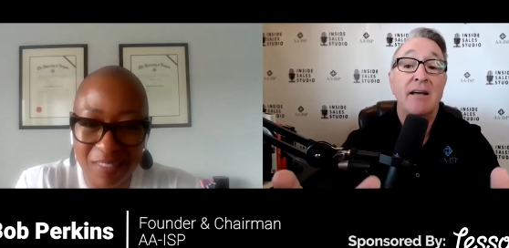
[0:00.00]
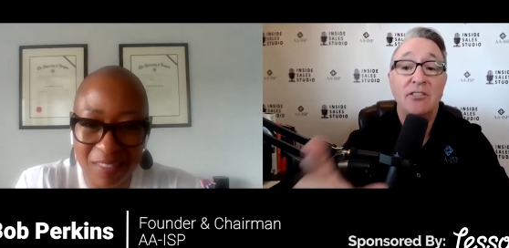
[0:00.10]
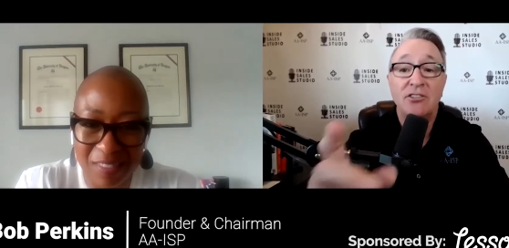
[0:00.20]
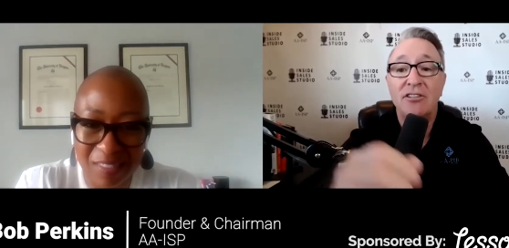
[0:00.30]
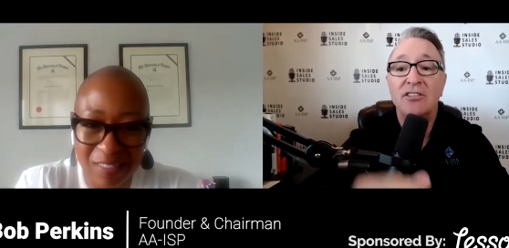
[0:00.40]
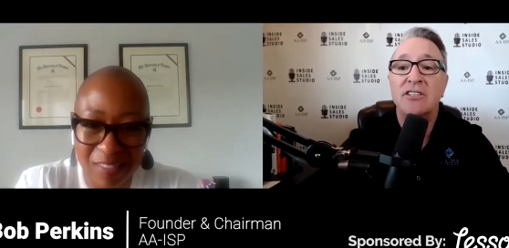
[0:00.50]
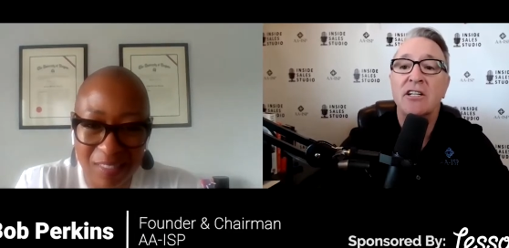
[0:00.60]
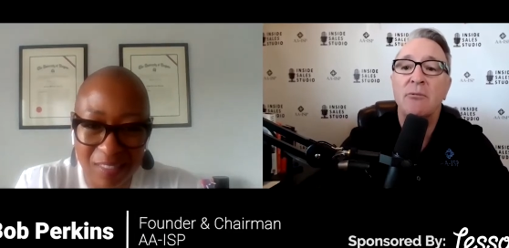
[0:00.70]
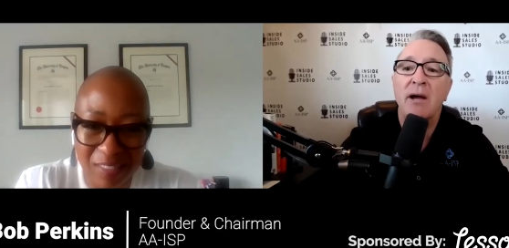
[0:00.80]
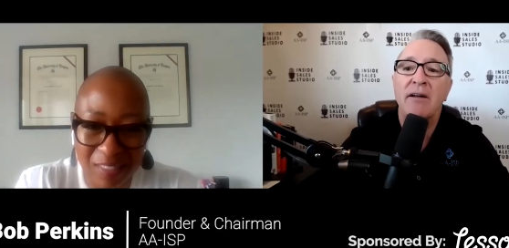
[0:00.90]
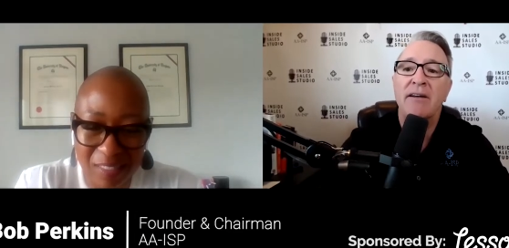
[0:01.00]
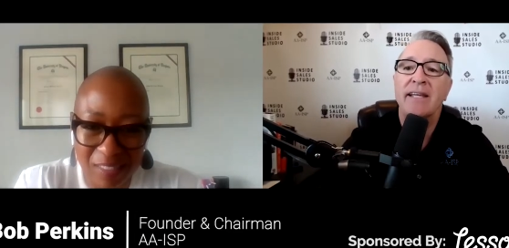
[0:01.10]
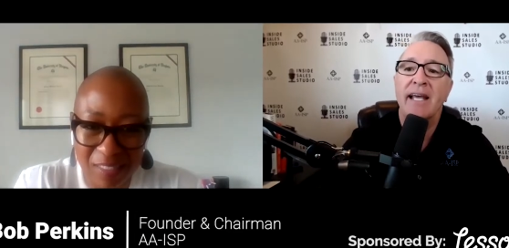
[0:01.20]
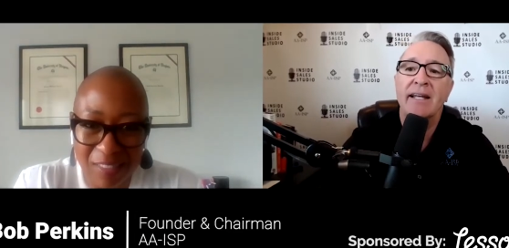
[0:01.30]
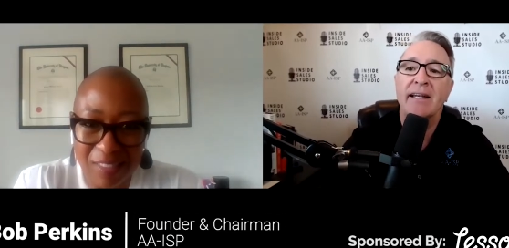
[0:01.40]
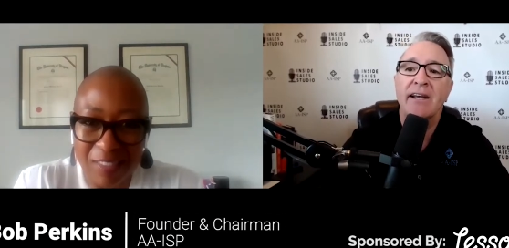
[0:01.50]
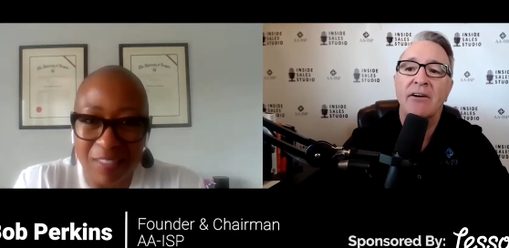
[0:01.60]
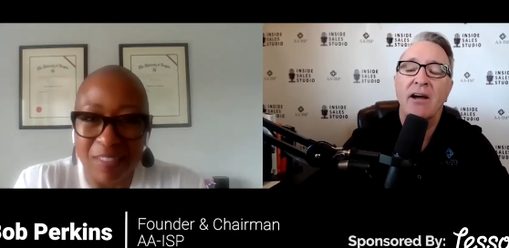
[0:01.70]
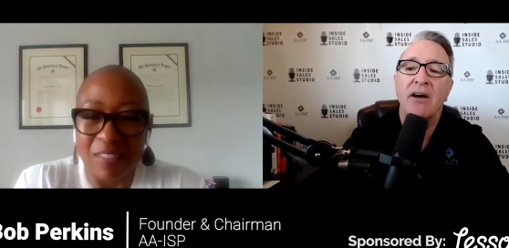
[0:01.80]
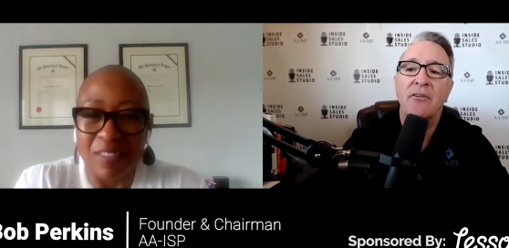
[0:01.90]
Speaker 1: Be sure to stick around at the end to
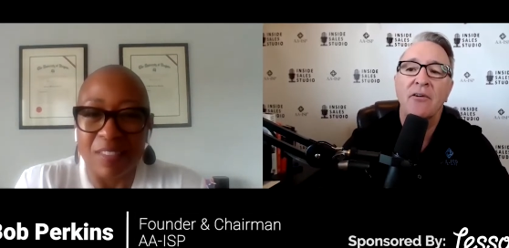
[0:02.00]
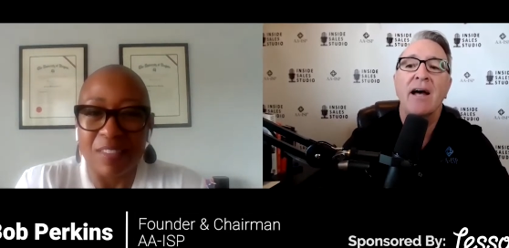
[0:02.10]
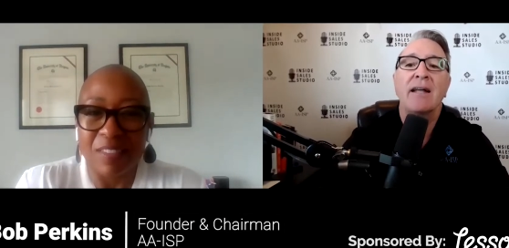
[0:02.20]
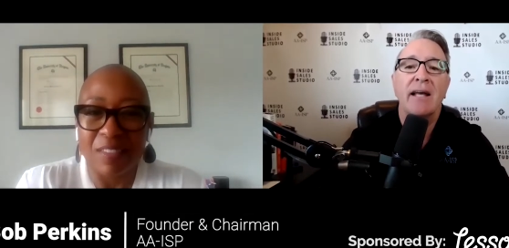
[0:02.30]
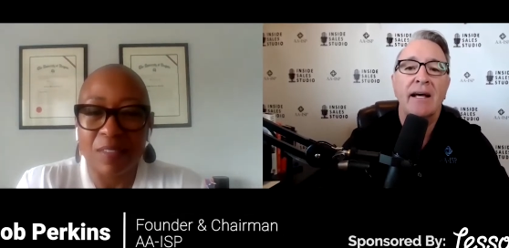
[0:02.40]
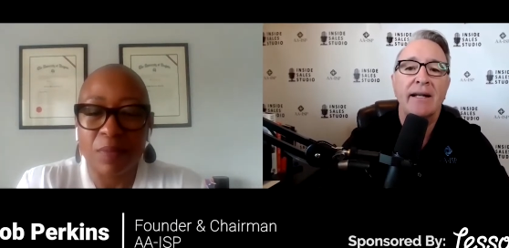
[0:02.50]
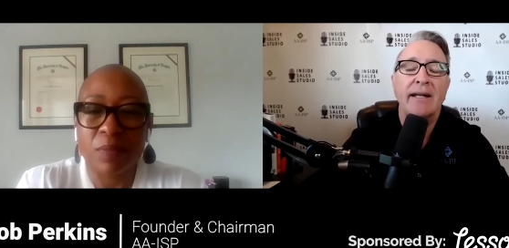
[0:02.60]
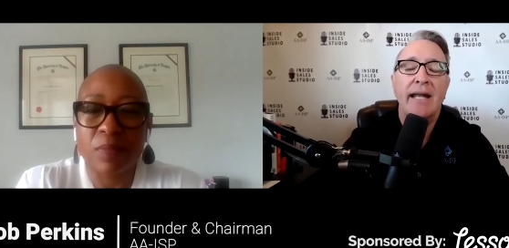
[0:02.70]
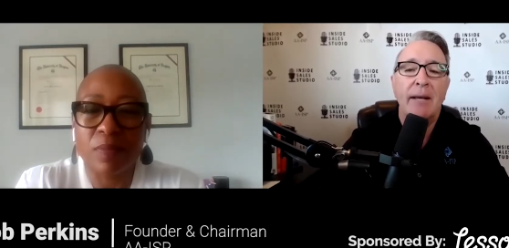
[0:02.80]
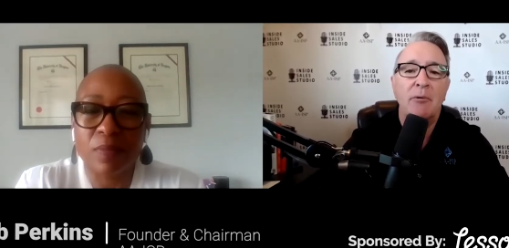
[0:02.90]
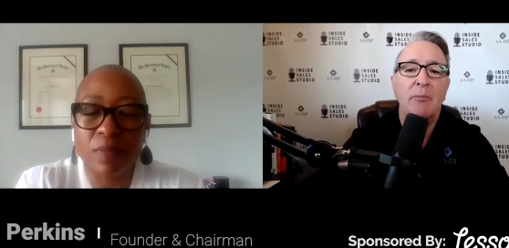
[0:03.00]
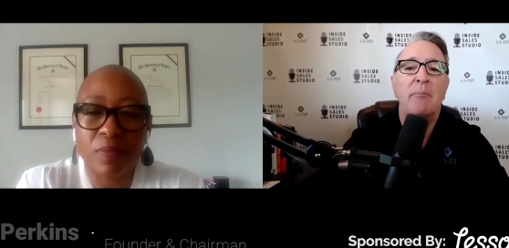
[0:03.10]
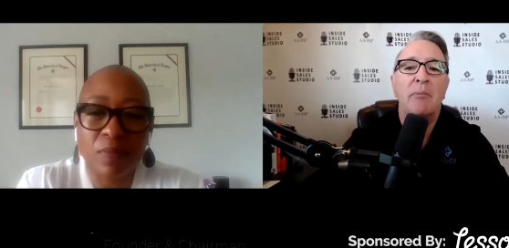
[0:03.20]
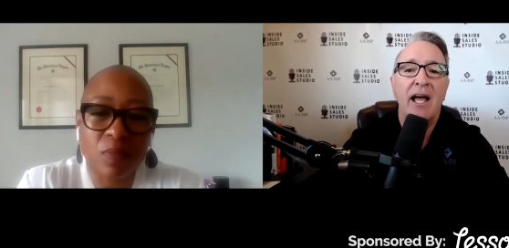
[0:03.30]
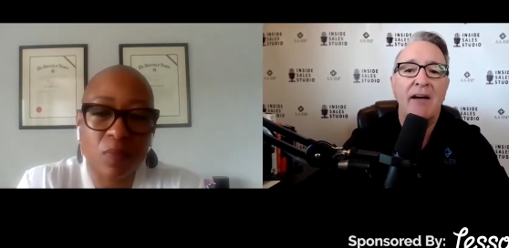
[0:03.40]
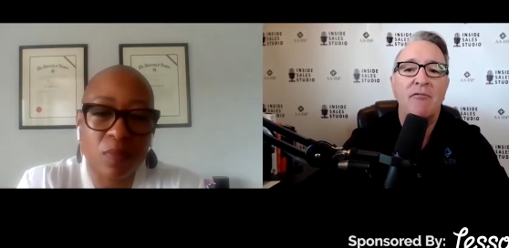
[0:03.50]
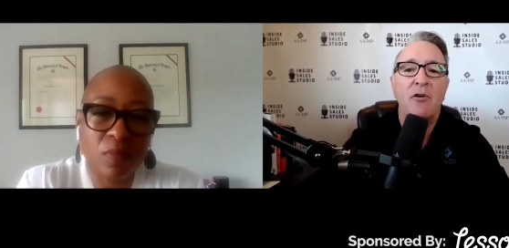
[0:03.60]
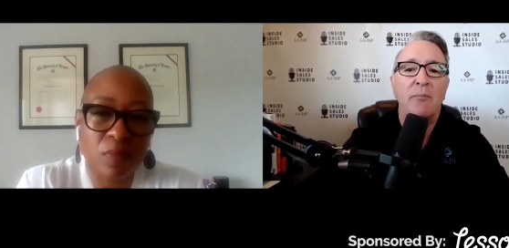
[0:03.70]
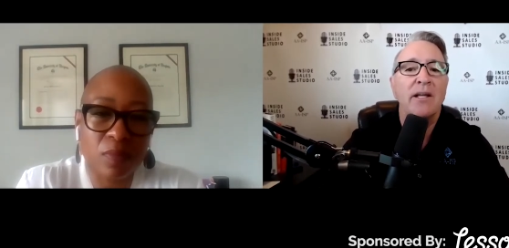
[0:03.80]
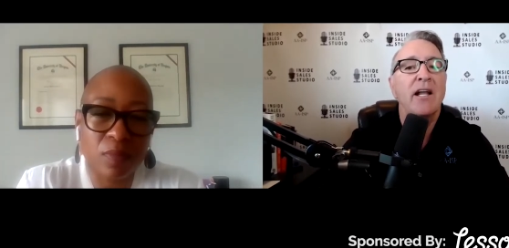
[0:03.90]
hear how their online enablement
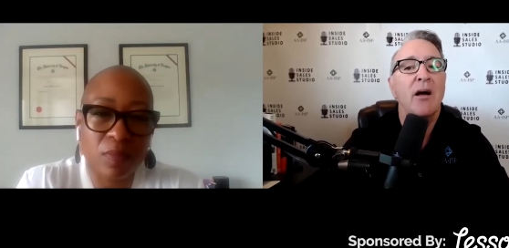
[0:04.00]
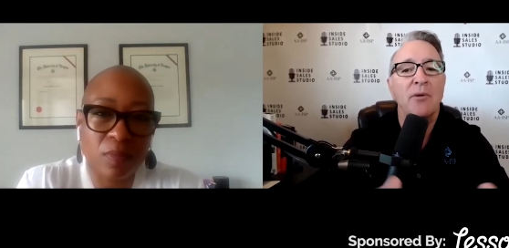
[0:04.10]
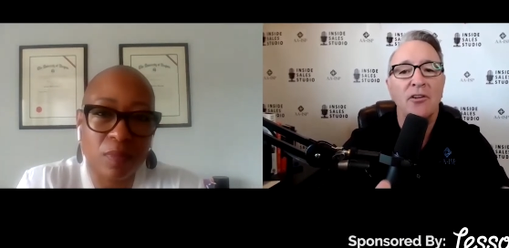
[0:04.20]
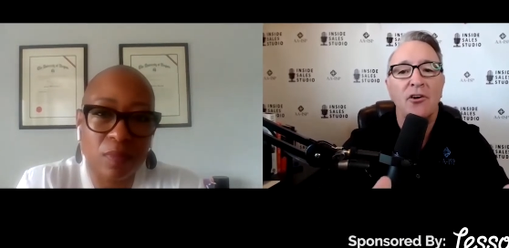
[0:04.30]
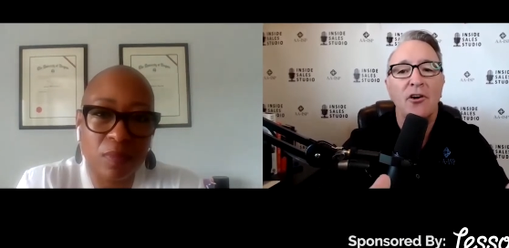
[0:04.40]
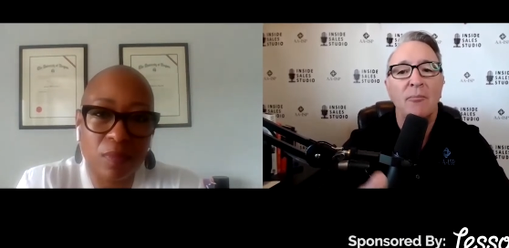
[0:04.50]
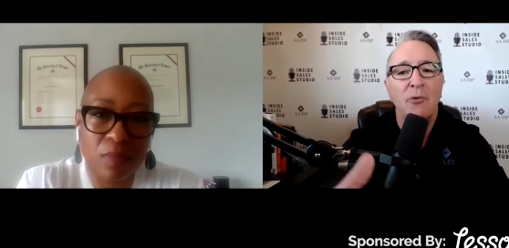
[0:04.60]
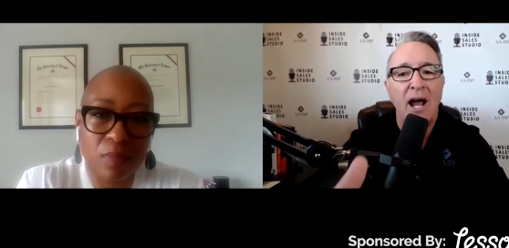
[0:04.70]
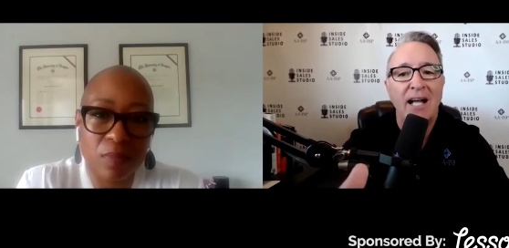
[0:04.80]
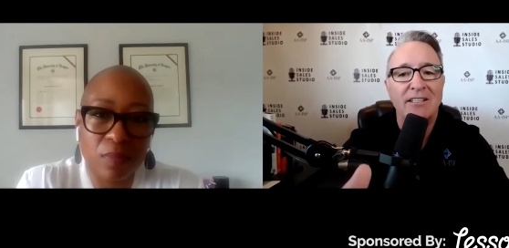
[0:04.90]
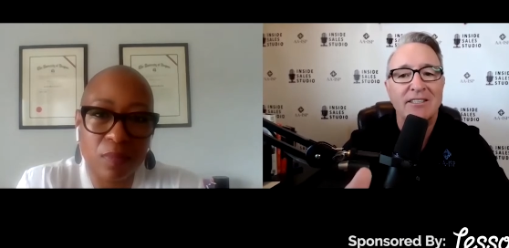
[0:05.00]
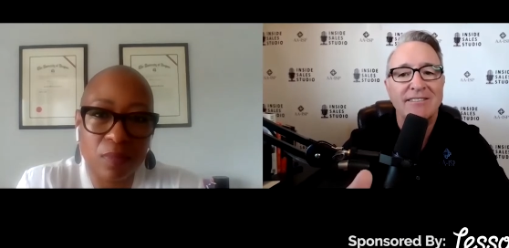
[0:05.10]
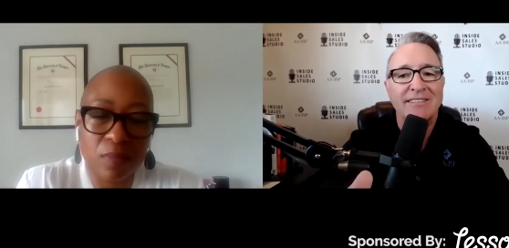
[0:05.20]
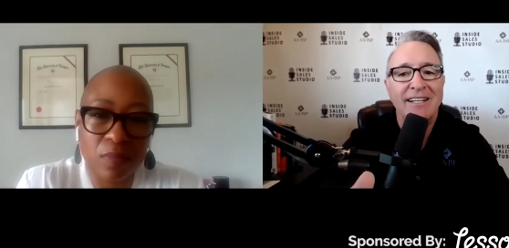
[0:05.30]
platform can help you learn, practice,